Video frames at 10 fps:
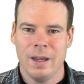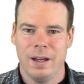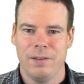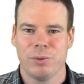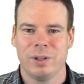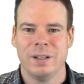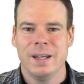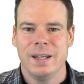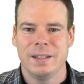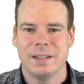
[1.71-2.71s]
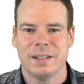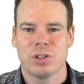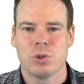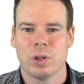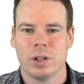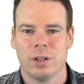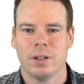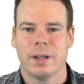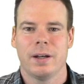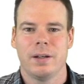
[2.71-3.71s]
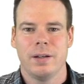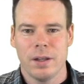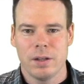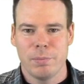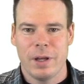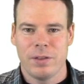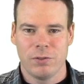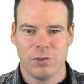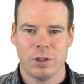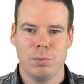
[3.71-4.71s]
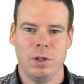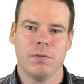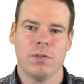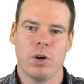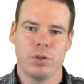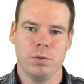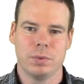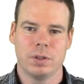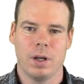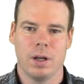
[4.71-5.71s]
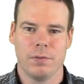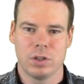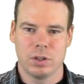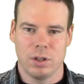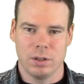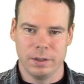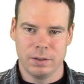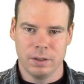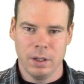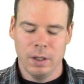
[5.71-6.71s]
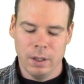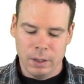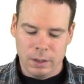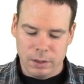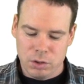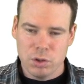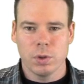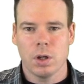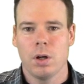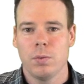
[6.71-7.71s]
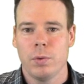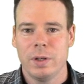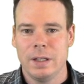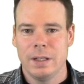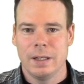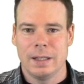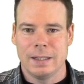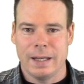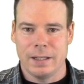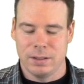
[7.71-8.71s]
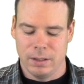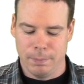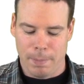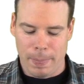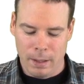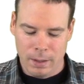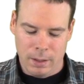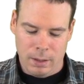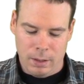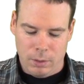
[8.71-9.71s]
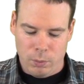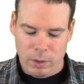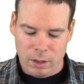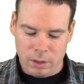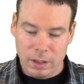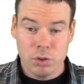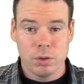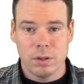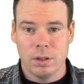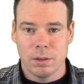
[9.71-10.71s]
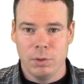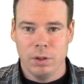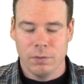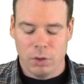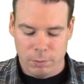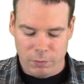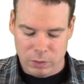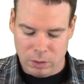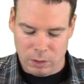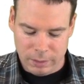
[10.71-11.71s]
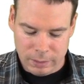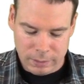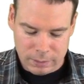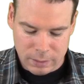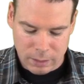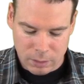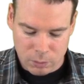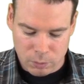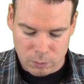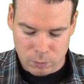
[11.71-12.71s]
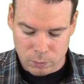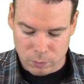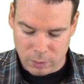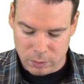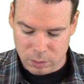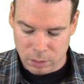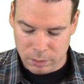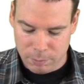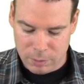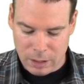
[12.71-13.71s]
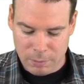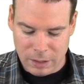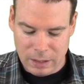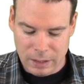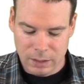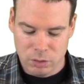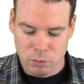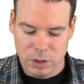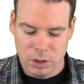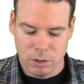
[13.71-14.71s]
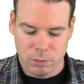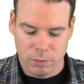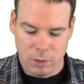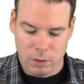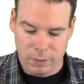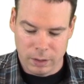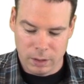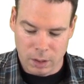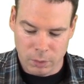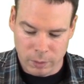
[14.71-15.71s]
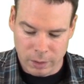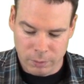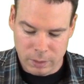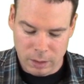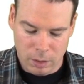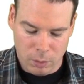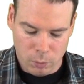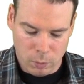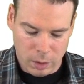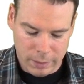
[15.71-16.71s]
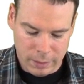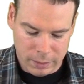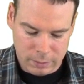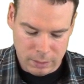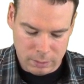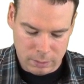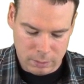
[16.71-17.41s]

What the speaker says: Hi everyone. In this lecture we're going to look at another method for computing volumes of solids. Let's just recall what we did last time. We are interested in computing the volume of a solid. Let's say the solid obtained by taking this region and revolving it around the y-axis.